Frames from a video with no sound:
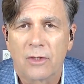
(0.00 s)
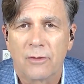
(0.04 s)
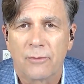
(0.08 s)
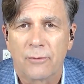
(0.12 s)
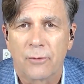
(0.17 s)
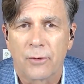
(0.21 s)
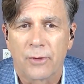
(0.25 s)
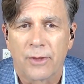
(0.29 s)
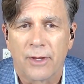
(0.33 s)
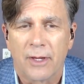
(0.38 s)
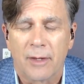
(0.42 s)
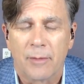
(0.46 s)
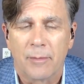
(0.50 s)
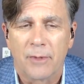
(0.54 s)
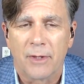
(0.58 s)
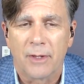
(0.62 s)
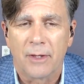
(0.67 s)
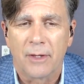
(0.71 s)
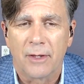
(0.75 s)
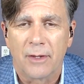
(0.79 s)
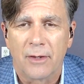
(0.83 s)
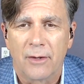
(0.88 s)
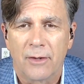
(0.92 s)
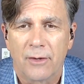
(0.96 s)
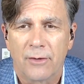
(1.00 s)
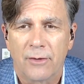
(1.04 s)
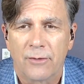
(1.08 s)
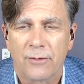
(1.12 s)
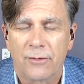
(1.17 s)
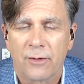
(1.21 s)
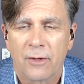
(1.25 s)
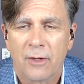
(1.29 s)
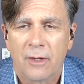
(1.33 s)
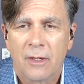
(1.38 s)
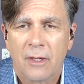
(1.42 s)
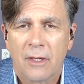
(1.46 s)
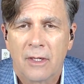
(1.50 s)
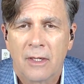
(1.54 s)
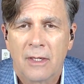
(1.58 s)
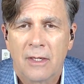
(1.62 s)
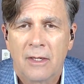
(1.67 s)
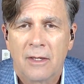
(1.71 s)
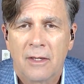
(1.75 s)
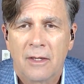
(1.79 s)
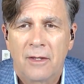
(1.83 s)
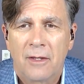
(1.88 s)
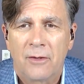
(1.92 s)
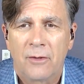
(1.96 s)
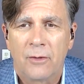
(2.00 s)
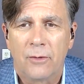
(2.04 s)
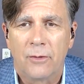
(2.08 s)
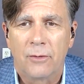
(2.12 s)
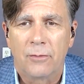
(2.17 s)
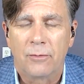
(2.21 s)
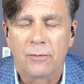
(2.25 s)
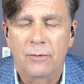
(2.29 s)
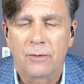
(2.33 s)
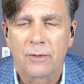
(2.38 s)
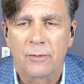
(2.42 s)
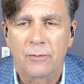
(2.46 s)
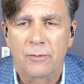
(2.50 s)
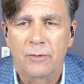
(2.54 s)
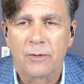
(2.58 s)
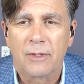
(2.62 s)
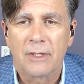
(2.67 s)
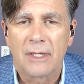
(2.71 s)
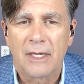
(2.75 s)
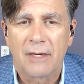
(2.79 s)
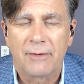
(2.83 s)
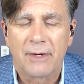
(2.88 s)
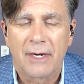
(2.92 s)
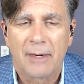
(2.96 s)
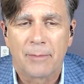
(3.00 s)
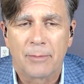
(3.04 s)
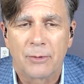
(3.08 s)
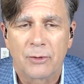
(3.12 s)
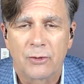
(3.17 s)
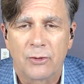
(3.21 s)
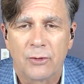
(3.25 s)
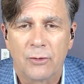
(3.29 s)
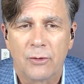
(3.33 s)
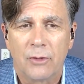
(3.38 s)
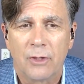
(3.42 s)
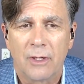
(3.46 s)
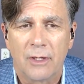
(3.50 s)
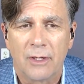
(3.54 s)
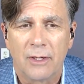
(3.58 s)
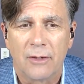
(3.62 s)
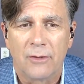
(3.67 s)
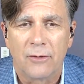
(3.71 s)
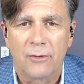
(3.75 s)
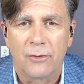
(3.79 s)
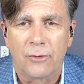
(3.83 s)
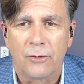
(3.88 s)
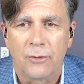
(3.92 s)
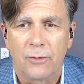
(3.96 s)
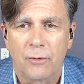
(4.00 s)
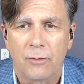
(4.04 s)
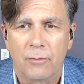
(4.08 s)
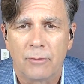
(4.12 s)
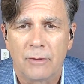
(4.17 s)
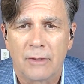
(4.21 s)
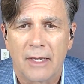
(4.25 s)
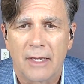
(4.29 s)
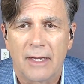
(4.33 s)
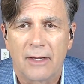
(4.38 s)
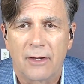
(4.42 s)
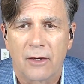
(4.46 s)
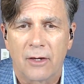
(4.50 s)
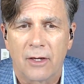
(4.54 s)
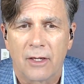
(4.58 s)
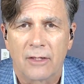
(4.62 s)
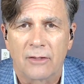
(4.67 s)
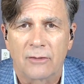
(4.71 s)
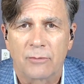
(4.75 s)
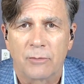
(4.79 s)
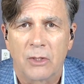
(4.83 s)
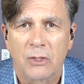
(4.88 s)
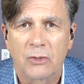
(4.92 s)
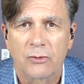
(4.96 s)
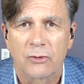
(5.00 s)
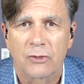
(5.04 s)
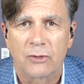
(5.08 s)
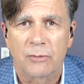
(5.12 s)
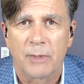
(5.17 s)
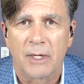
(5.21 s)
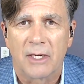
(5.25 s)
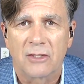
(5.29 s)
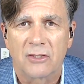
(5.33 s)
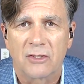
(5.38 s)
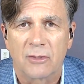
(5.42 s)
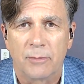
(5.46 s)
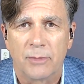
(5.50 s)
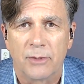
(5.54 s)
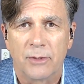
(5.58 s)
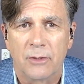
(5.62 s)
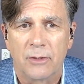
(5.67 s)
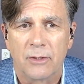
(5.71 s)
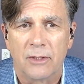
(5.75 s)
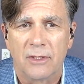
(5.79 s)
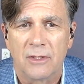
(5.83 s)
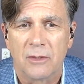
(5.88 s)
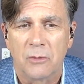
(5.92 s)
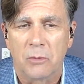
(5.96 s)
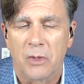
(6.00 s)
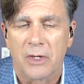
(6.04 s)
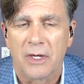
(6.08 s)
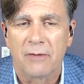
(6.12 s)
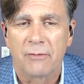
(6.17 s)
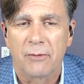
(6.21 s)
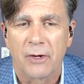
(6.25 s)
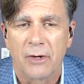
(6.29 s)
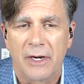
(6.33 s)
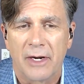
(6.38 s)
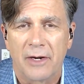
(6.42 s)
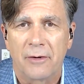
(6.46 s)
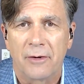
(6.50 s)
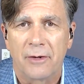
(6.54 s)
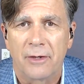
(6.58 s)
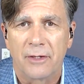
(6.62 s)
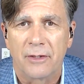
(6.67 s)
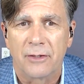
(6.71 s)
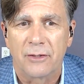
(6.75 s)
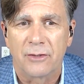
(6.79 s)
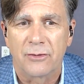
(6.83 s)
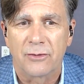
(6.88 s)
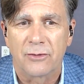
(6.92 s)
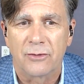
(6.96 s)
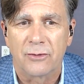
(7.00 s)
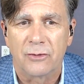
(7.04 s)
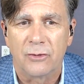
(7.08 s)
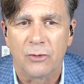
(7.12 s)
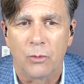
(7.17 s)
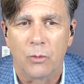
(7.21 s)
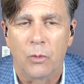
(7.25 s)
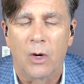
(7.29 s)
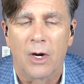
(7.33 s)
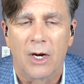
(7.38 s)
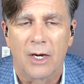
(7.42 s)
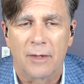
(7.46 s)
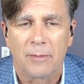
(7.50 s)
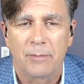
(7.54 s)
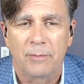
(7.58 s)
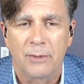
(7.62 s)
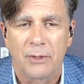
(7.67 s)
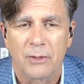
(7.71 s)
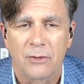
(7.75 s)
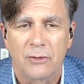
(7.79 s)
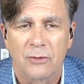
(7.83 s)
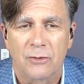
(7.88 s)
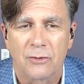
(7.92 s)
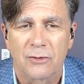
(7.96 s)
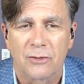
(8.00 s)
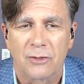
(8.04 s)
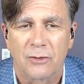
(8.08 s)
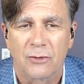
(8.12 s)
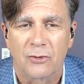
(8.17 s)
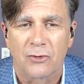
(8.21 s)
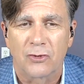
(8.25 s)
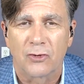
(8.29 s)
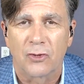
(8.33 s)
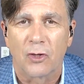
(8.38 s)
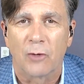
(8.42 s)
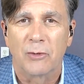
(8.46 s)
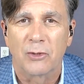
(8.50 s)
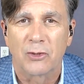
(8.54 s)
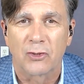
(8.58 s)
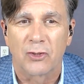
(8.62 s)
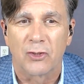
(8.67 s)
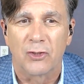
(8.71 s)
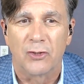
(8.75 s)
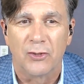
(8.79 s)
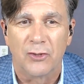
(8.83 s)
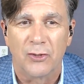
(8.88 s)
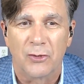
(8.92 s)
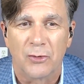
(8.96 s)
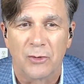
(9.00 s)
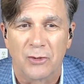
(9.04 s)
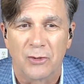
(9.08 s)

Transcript: for them is you can really have an opportunity to take on as much responsibility in whatever areas you want because there's so much to do and